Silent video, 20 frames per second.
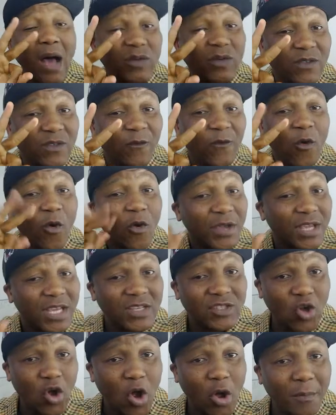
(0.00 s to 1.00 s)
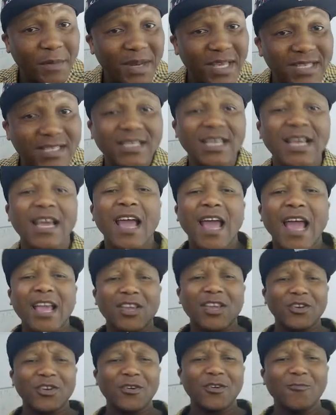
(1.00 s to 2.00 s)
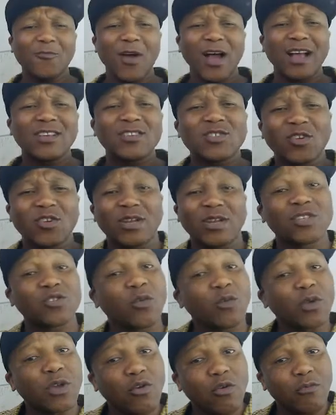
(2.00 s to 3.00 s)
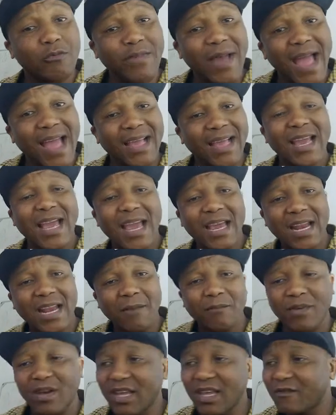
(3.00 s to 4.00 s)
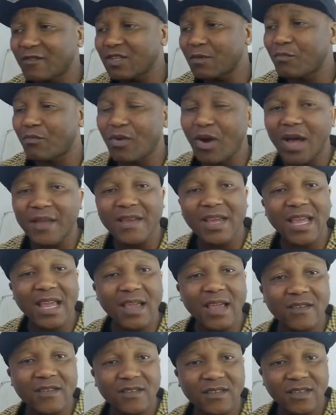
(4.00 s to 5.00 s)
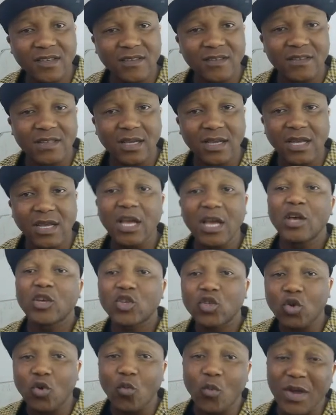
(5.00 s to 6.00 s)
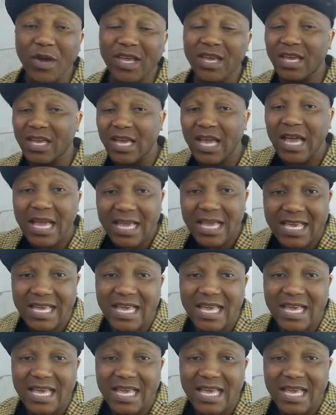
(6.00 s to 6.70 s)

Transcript: I was 4 years homeless, and you know what? So that's why we go back and I play to brother and sister, so we can